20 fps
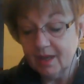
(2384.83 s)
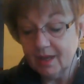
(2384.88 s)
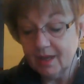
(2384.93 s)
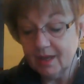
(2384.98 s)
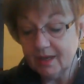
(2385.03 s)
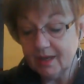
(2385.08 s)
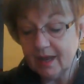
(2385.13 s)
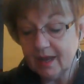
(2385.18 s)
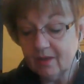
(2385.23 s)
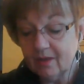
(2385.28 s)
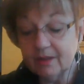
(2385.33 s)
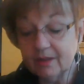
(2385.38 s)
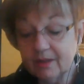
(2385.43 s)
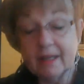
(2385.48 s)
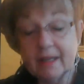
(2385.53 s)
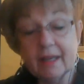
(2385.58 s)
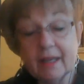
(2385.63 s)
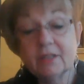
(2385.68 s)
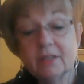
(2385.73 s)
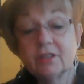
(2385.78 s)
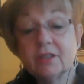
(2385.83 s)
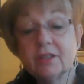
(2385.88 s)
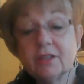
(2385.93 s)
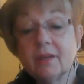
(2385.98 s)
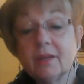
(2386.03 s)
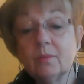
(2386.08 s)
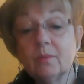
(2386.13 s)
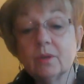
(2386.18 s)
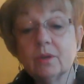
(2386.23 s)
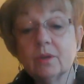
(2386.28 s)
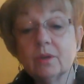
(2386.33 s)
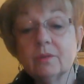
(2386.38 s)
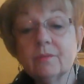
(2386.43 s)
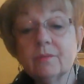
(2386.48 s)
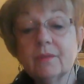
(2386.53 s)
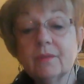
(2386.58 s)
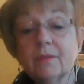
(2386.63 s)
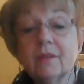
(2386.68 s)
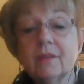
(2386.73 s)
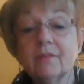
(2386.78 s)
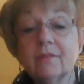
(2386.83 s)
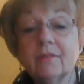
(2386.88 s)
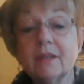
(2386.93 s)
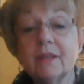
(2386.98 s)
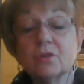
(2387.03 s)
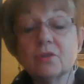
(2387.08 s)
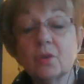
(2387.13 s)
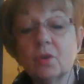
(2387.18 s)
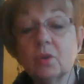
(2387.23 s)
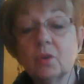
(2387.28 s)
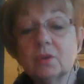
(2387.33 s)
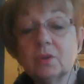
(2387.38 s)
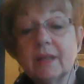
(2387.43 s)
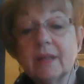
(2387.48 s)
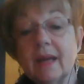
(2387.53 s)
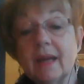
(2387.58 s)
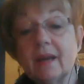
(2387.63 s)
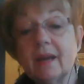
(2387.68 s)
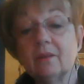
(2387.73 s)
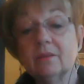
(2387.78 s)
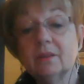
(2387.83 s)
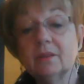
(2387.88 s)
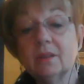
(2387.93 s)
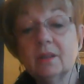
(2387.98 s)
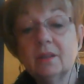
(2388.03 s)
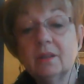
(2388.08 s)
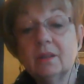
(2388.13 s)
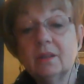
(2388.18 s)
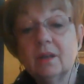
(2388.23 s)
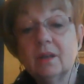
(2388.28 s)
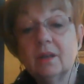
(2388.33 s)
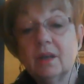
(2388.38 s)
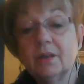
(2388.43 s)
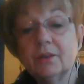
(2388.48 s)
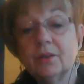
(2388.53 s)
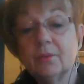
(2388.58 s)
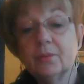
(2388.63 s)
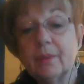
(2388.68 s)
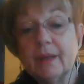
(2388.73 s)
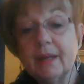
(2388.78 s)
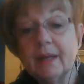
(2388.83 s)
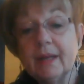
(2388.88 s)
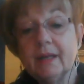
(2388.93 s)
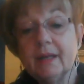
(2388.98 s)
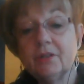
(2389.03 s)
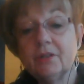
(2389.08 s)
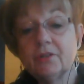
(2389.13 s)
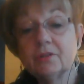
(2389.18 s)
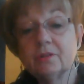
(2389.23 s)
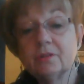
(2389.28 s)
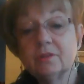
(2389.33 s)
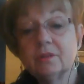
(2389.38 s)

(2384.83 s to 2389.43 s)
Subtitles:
and how engaged they were if they scrolled down on your page.